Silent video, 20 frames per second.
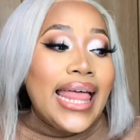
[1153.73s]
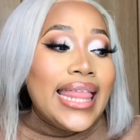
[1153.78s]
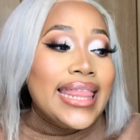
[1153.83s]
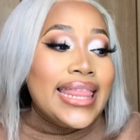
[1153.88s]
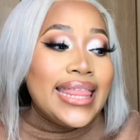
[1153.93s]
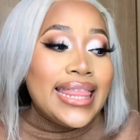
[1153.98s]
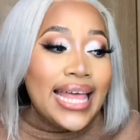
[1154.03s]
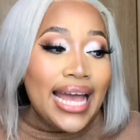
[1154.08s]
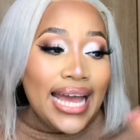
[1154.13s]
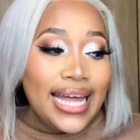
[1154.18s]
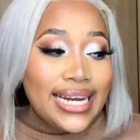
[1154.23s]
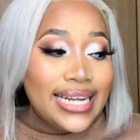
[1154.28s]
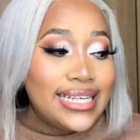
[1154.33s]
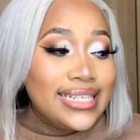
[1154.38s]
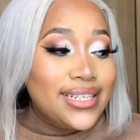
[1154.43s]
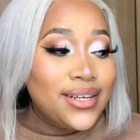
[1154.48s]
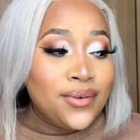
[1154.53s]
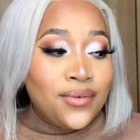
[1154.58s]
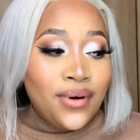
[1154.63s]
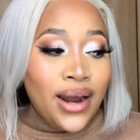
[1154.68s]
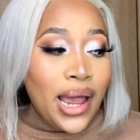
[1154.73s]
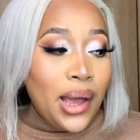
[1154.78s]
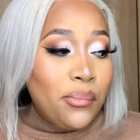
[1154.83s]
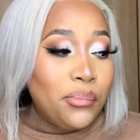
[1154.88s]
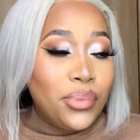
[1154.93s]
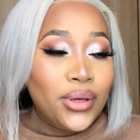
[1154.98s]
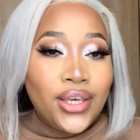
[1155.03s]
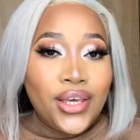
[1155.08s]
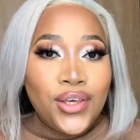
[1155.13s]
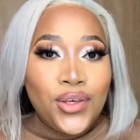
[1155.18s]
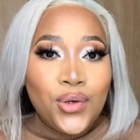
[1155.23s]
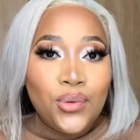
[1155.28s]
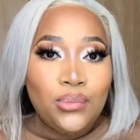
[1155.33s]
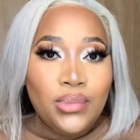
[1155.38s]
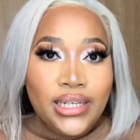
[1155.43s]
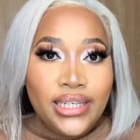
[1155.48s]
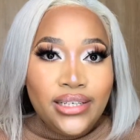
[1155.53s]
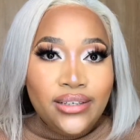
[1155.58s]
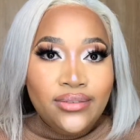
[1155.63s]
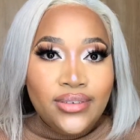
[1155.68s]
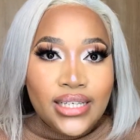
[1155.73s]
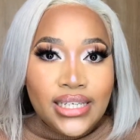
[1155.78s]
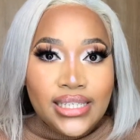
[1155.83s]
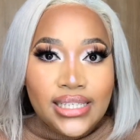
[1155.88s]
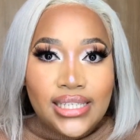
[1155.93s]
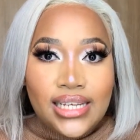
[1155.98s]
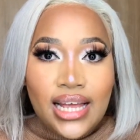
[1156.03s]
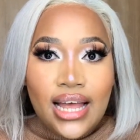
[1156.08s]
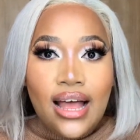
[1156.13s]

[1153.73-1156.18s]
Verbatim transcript: that is a wrap. Can you believe it?